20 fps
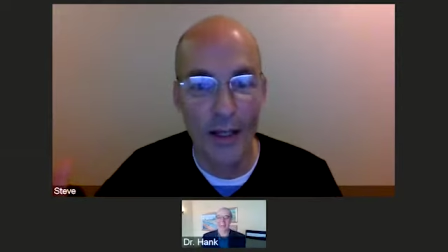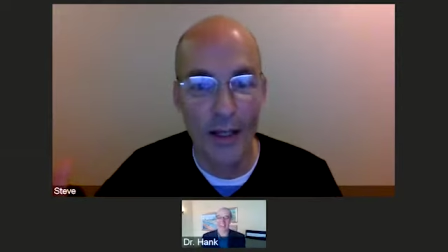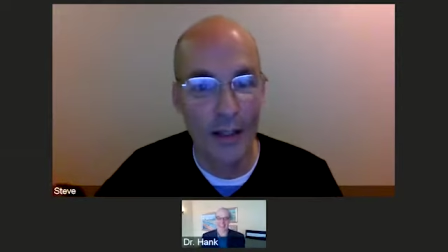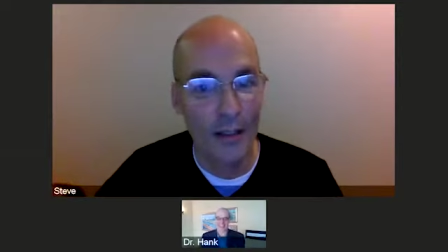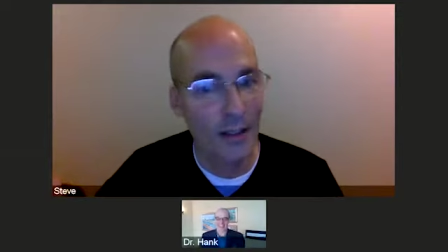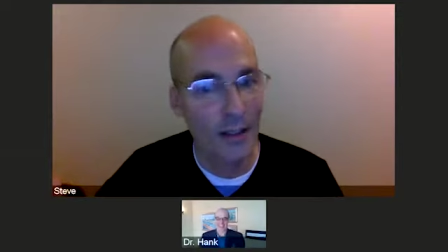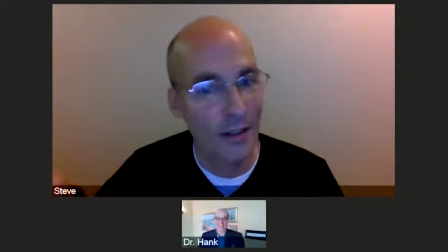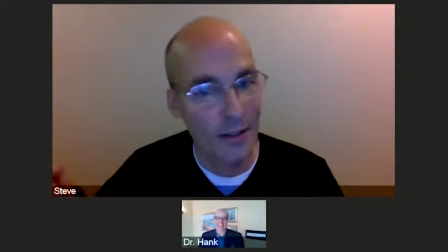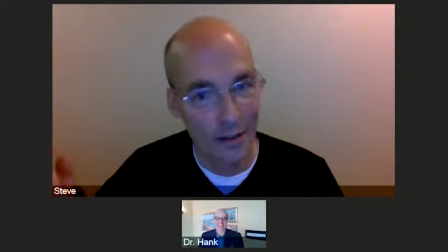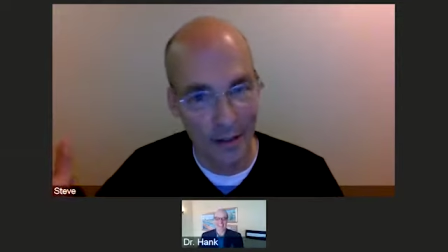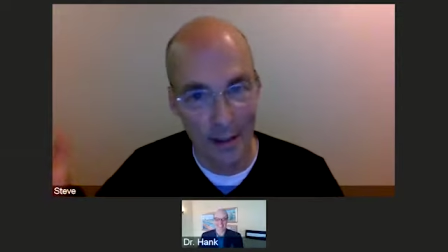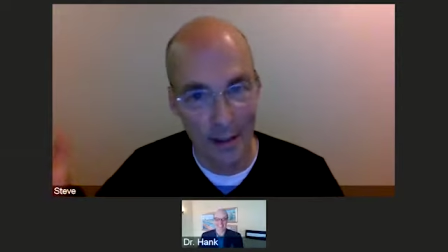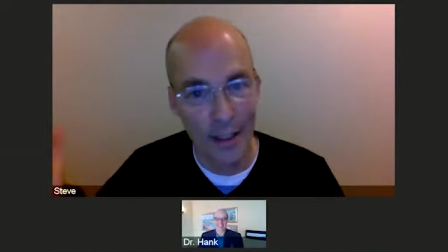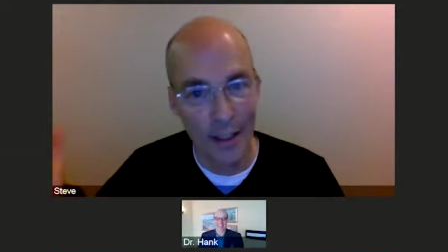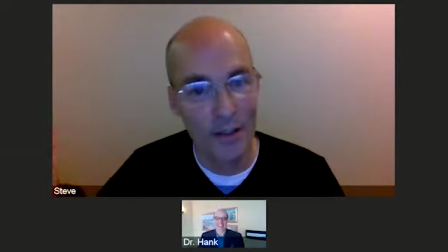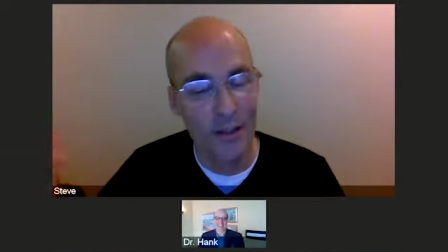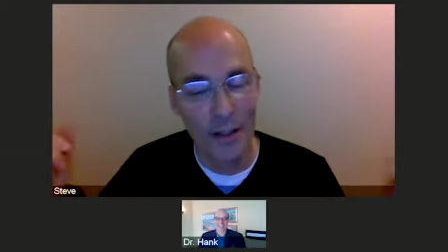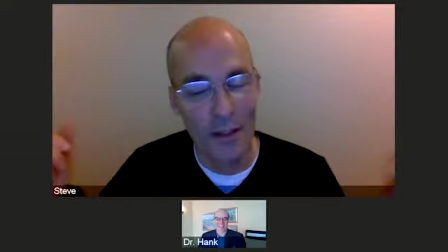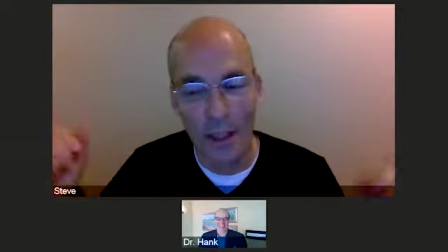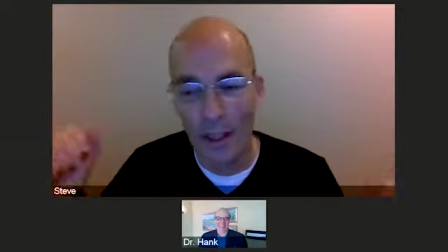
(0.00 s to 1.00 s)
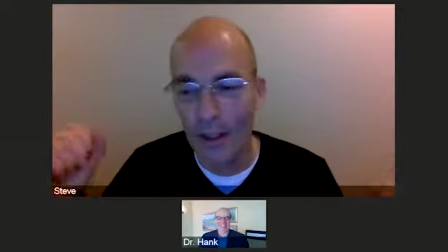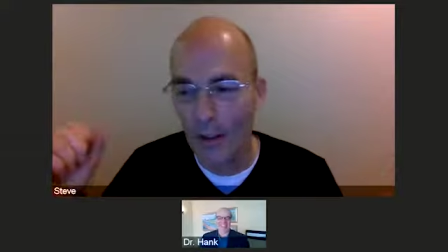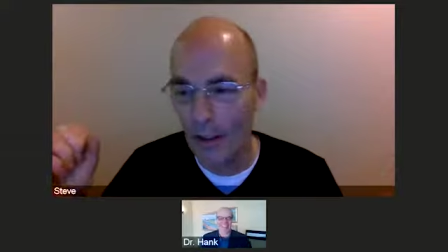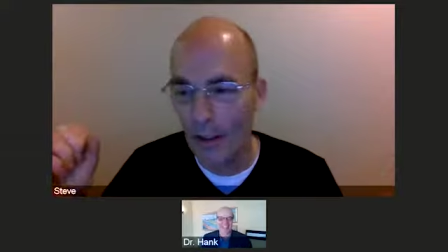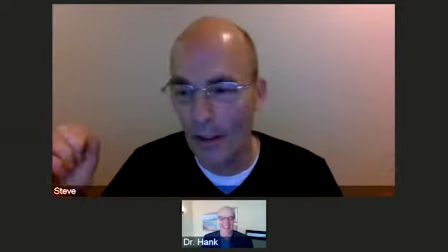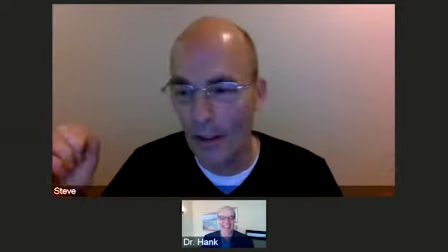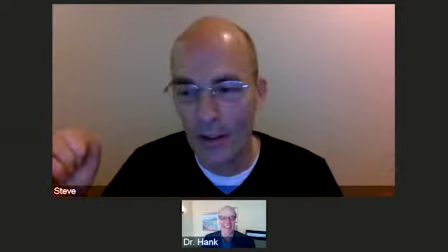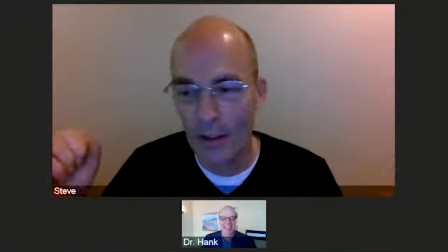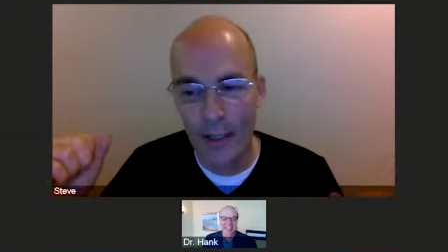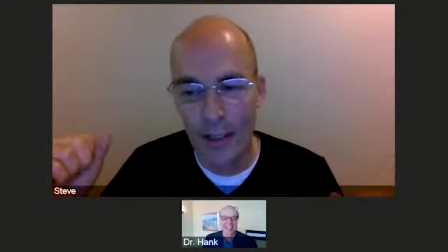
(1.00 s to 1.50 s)
Right. It's, it's kind of,
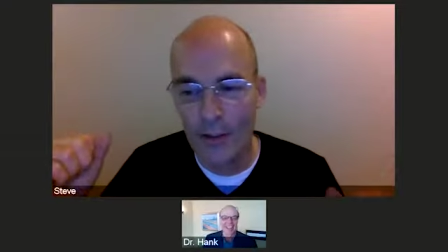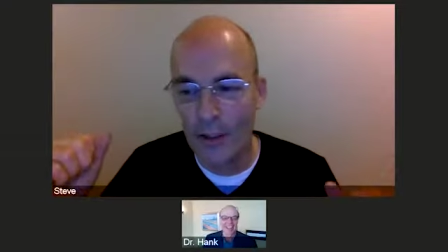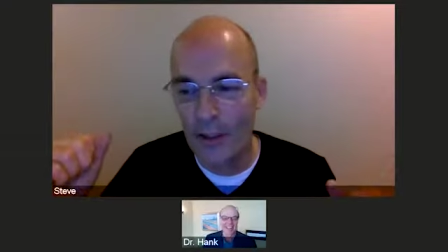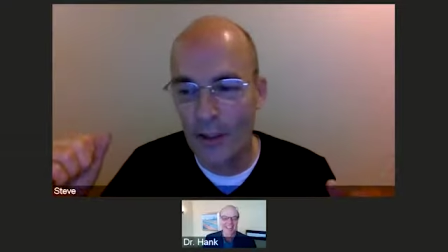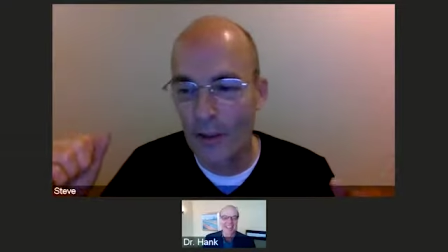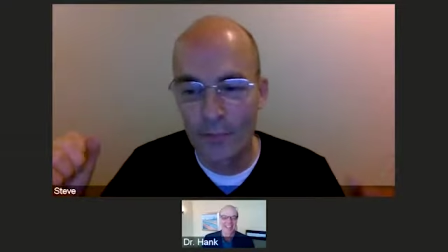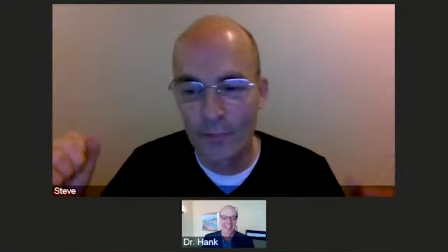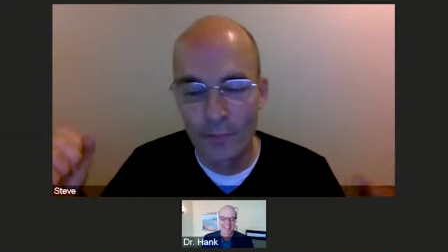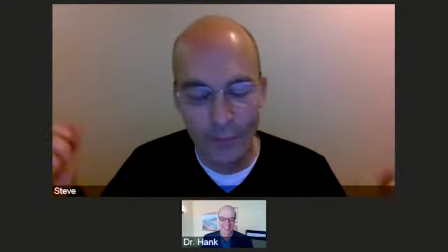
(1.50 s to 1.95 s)
and that's.